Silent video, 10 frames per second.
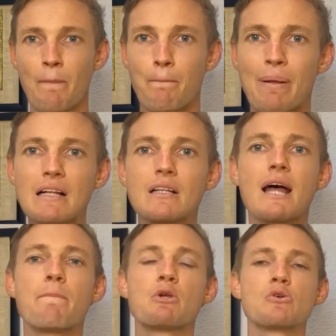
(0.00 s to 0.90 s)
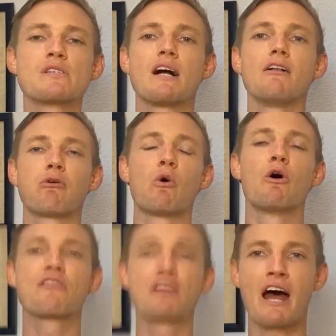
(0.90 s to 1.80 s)
Build up your
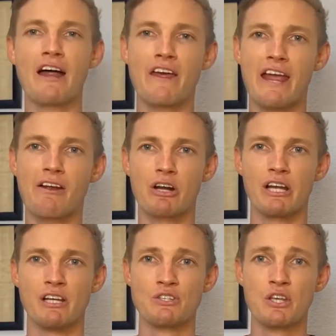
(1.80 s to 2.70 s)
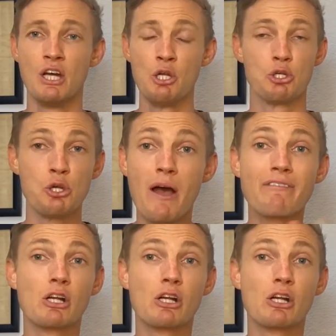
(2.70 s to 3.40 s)
self-worth in other areas. Do you have a